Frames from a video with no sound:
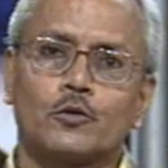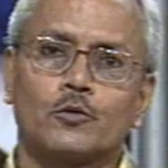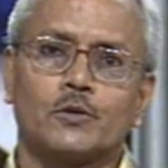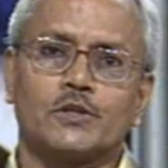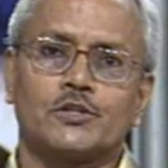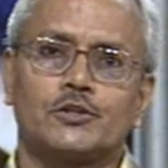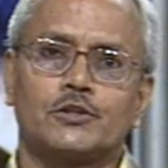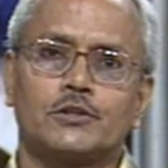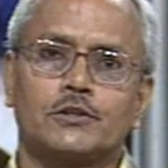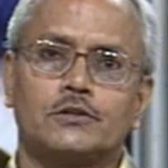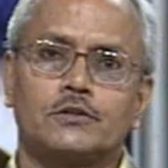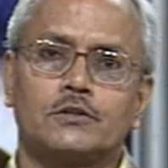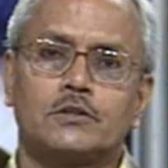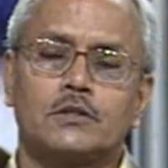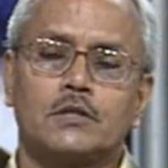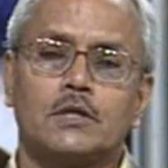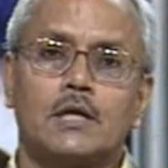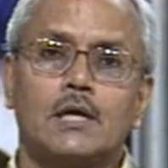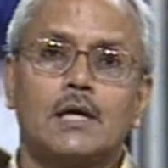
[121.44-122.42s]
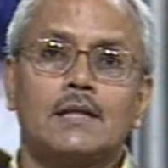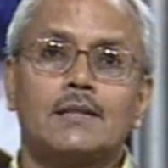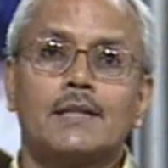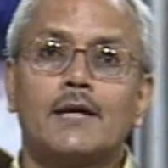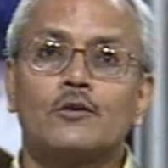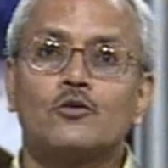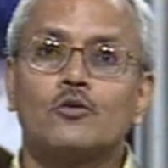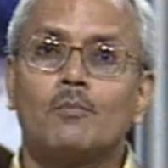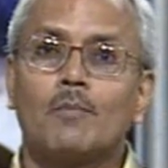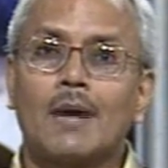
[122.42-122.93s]
your questions
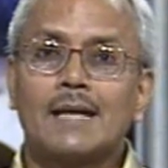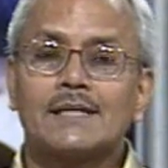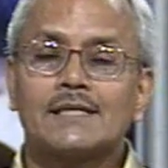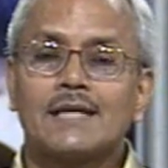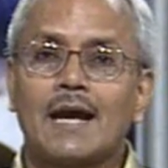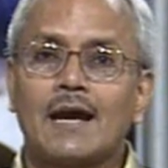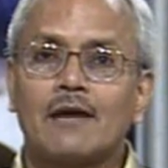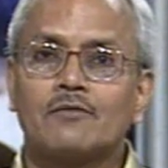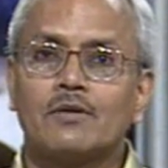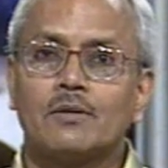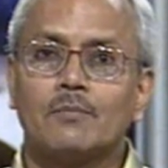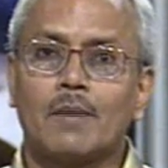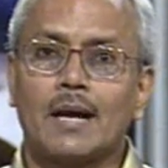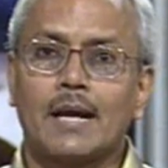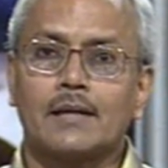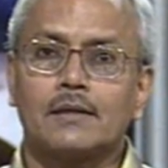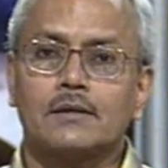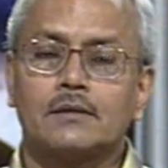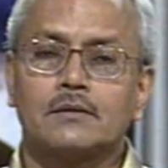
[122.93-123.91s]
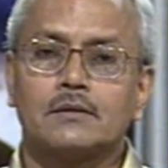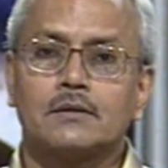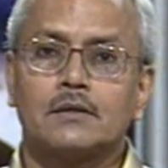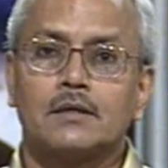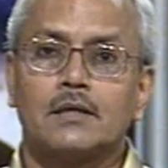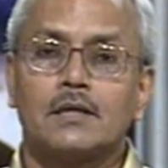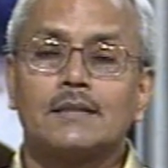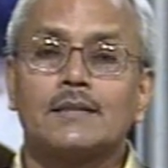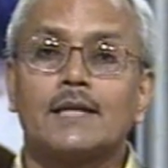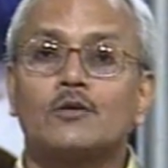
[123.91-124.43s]
that you might have in mind,
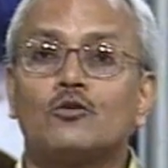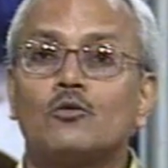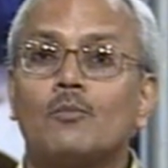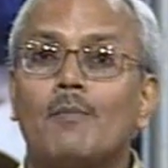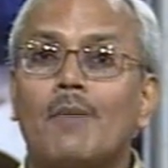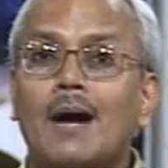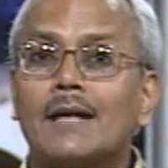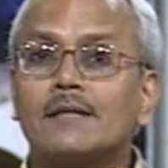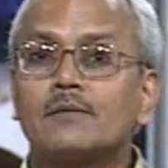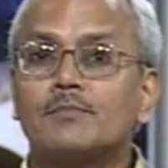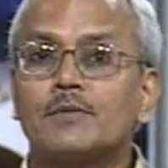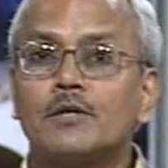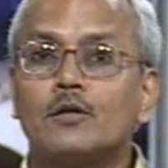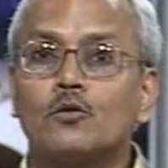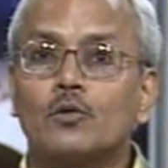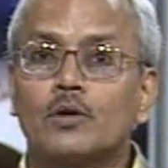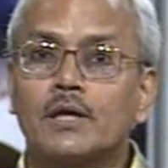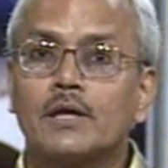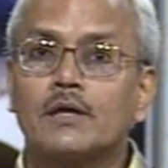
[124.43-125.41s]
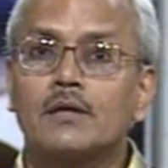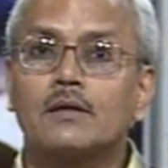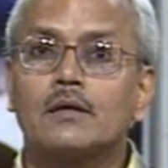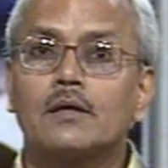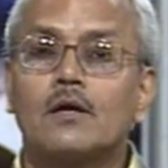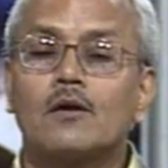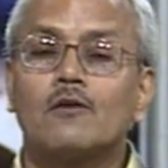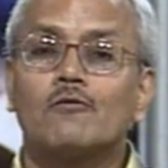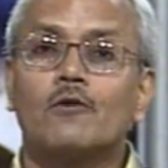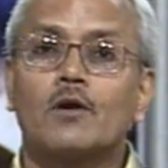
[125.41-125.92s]
that you might be looking
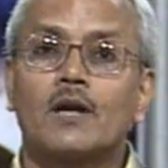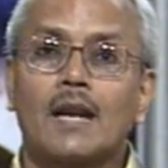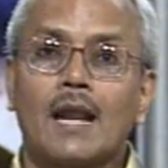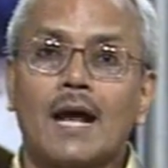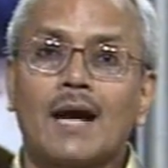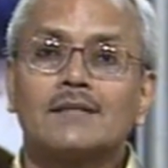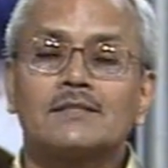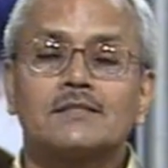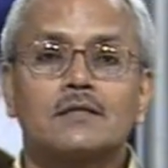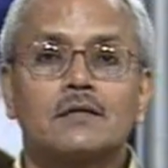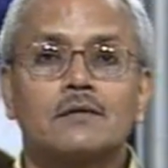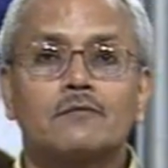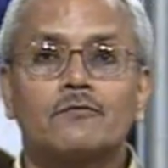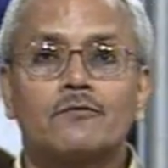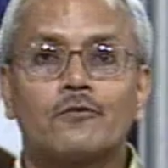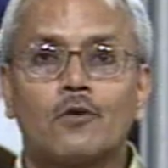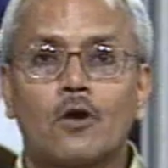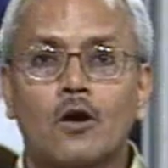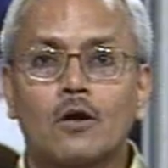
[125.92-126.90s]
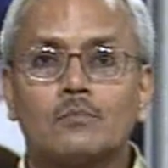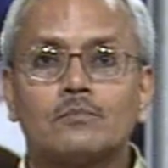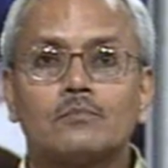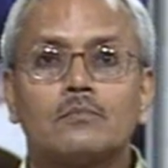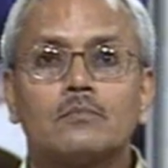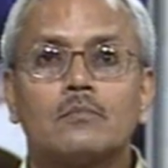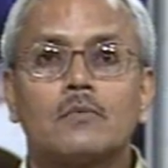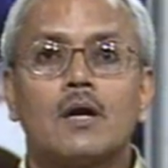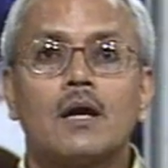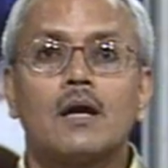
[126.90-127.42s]
for an answer
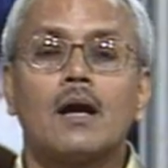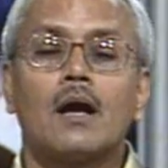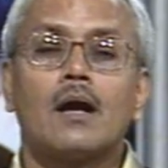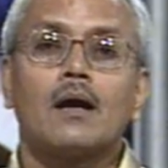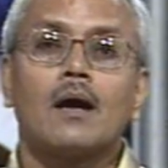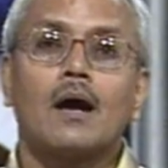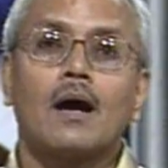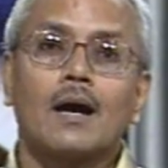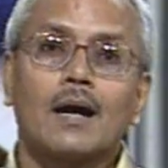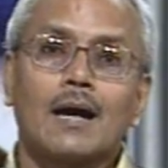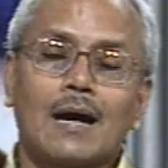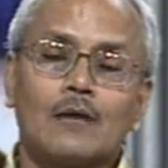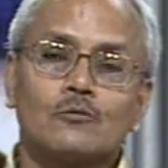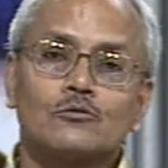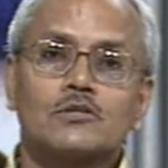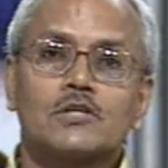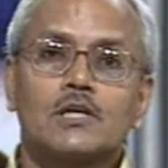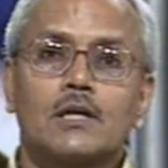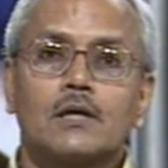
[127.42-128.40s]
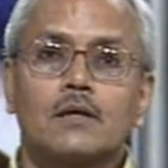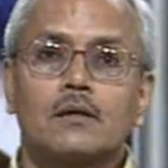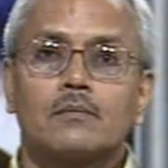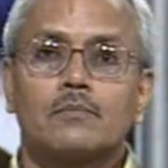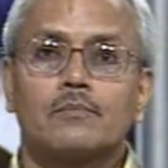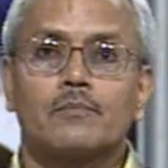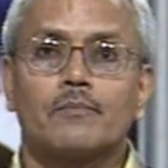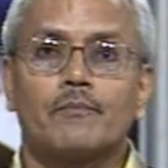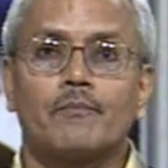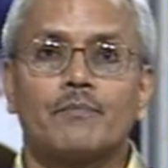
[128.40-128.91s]
from a
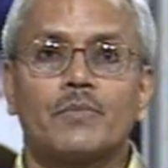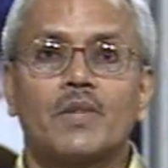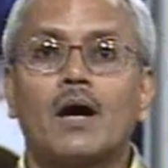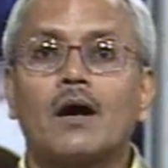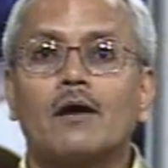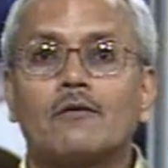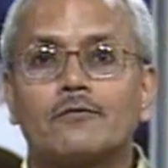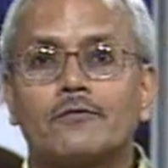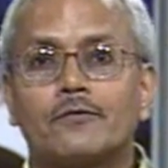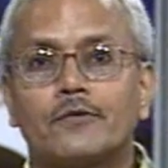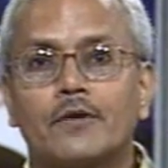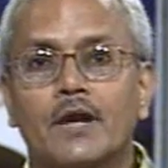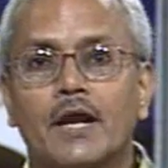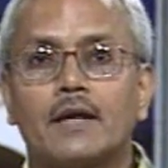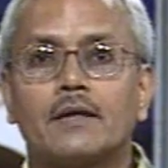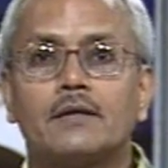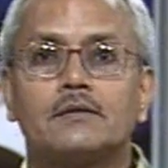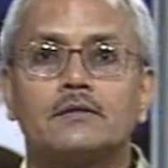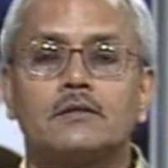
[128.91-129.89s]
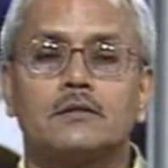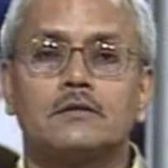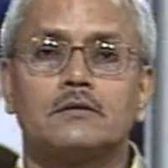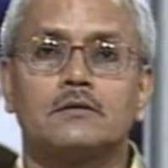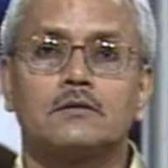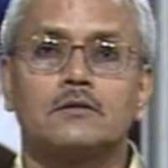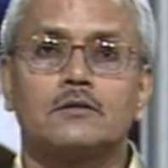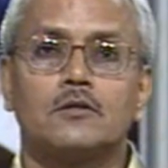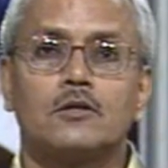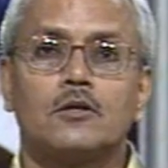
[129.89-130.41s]
counselor, a friend,
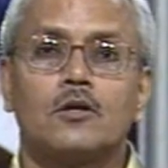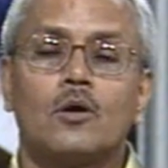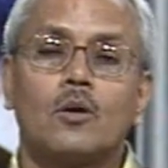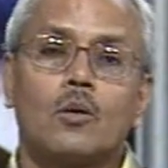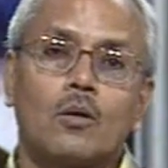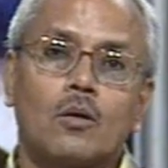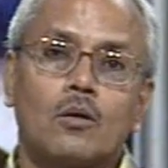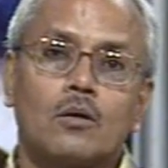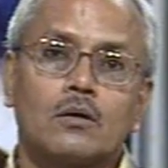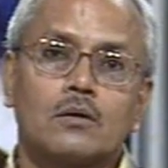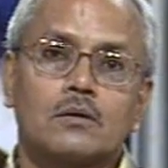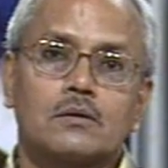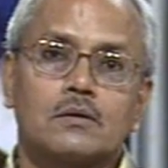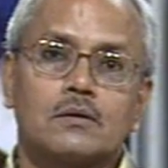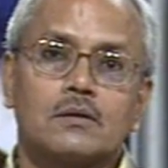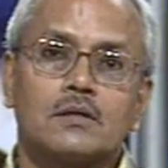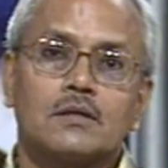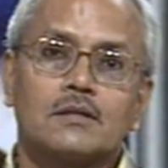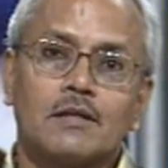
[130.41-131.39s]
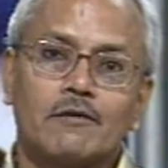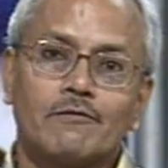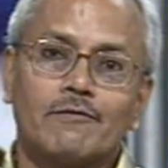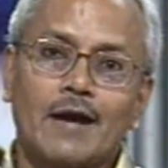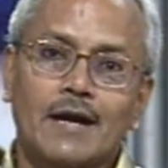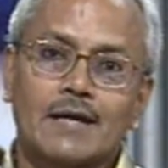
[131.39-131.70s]
or the